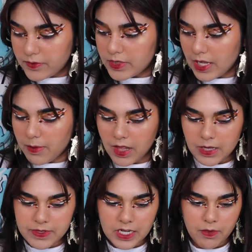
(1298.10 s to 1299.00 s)
Damn, that
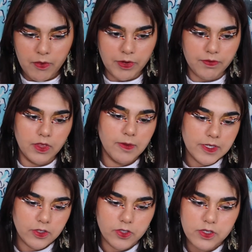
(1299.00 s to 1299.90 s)
lipstick made my lips
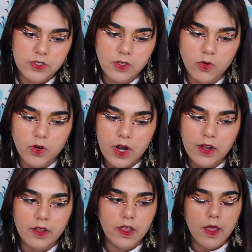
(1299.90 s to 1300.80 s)
look so
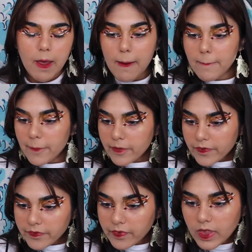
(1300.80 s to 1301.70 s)
dry.
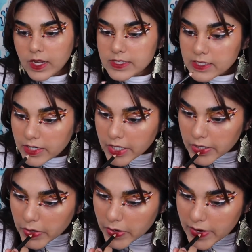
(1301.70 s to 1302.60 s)
That's not
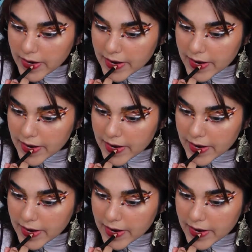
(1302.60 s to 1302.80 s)
cute.